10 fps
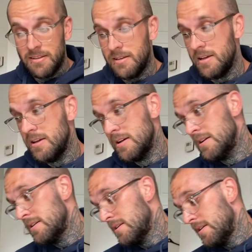
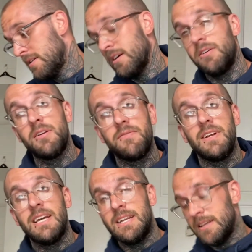I nearly
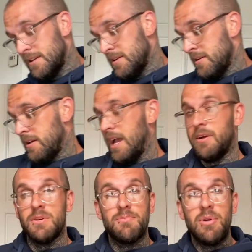fainted. And
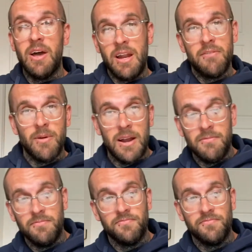there was blood everywhere.